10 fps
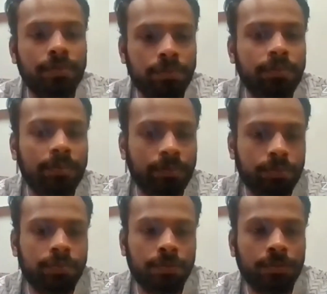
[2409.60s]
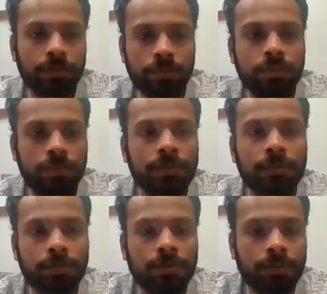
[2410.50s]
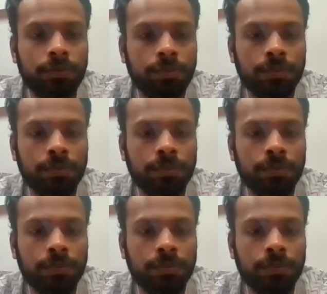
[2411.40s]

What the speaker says: basic role play toys, parents at